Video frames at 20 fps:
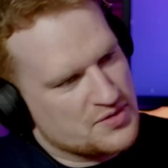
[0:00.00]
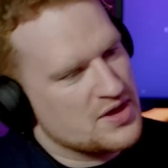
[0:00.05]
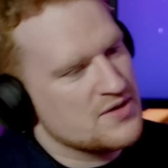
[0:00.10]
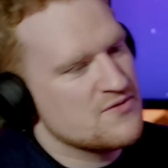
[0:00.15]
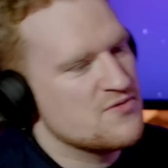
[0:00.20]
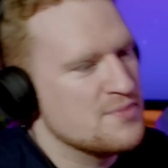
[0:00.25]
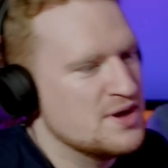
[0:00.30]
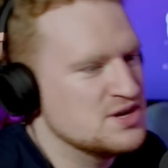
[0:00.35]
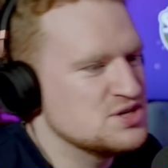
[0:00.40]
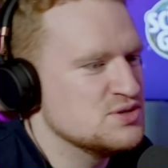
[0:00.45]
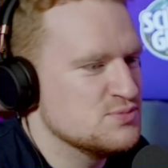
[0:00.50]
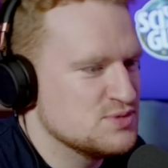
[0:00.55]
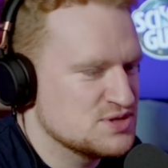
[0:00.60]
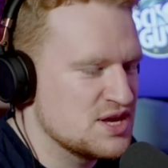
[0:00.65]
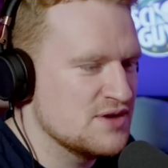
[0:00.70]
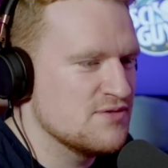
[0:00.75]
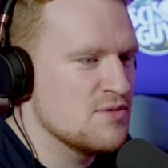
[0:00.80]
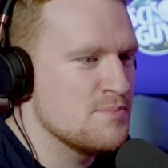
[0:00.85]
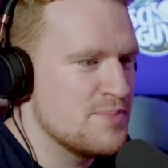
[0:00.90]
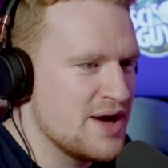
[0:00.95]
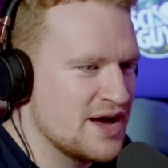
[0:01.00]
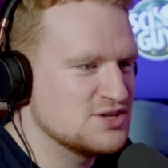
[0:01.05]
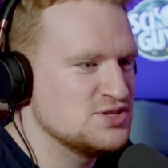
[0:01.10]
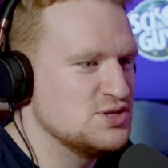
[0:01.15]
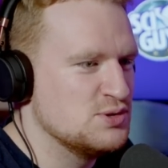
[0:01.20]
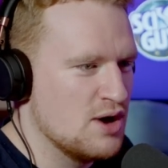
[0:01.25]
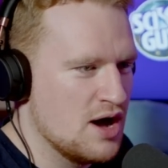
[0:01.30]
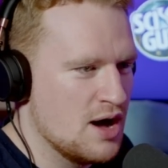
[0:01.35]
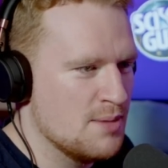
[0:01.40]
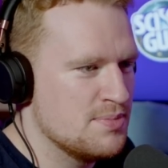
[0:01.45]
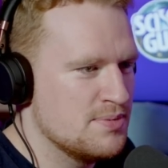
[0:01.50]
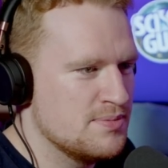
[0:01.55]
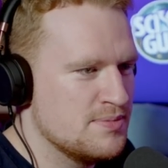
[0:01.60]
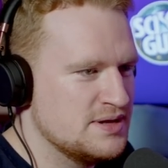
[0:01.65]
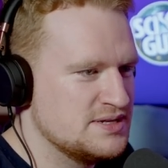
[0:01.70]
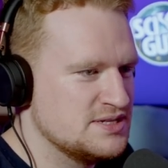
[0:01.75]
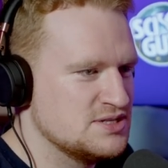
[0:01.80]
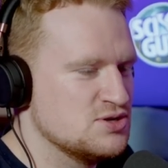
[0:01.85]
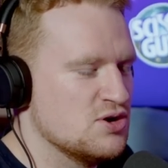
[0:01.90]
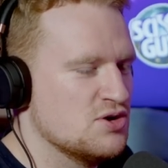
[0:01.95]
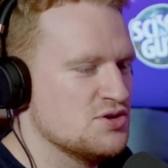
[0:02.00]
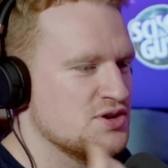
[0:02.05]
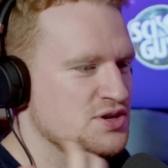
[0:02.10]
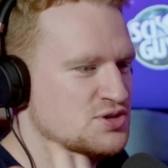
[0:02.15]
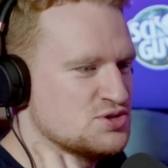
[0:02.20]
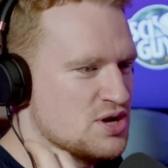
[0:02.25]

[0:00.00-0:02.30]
but and the I- information that was given backs you up. It is not an